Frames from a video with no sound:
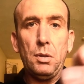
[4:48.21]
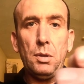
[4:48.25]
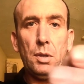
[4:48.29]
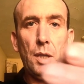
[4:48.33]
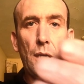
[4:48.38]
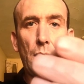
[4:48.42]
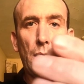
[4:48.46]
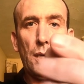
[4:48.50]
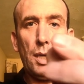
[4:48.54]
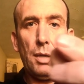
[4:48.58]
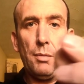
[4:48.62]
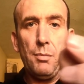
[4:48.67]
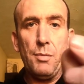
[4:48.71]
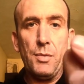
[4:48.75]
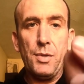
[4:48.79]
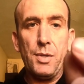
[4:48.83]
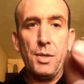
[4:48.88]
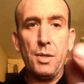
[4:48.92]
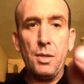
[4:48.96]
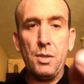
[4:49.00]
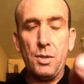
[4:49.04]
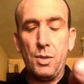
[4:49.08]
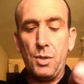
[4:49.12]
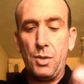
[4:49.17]
that comes
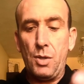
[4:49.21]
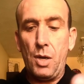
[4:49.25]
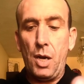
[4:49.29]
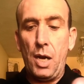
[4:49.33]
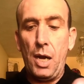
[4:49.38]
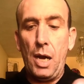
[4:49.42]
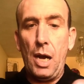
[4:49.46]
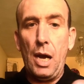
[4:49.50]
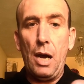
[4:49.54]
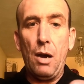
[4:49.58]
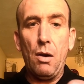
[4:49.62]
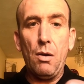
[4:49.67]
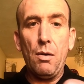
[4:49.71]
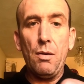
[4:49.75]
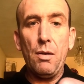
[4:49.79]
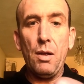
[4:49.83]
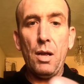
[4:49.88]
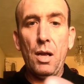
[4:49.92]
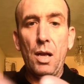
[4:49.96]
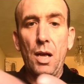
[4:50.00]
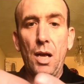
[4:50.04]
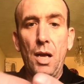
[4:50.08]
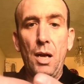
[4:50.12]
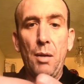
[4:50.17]
straight out,
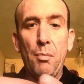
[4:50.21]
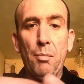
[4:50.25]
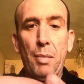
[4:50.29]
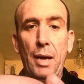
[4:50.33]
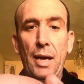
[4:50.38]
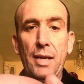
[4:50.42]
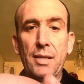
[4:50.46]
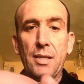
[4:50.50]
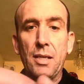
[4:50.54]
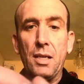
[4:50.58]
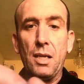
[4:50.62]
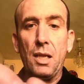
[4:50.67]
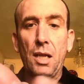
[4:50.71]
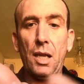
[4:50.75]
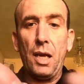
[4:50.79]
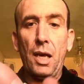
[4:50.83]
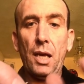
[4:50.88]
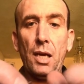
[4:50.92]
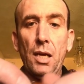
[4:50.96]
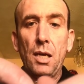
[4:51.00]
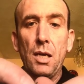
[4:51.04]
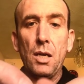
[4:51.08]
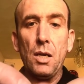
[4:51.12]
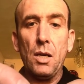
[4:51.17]
and
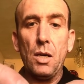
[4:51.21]
basically,